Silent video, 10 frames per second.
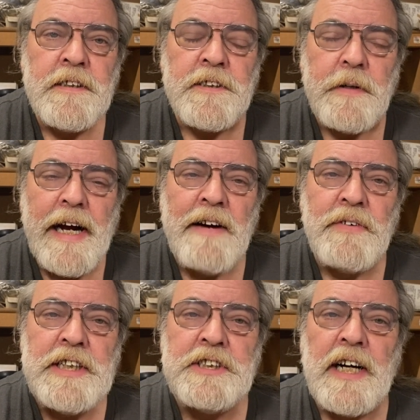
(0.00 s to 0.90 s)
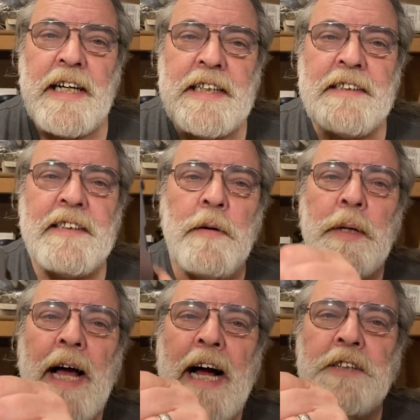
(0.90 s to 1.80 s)
So every shot is
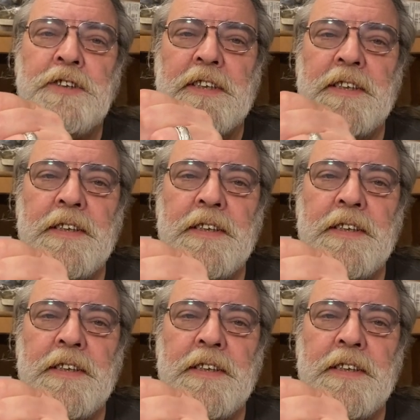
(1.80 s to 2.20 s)
double action.